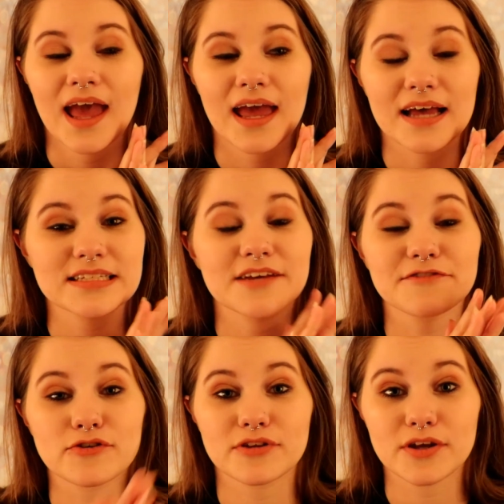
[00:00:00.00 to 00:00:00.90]
And
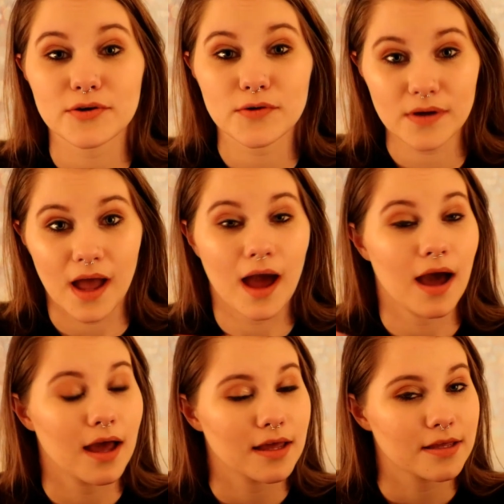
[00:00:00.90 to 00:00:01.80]
if you're new,
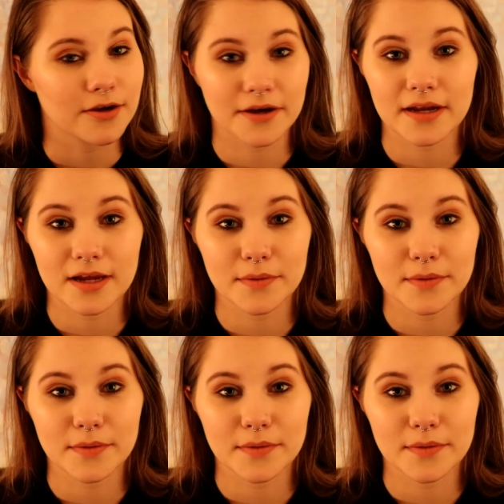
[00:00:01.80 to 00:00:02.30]
you're gonna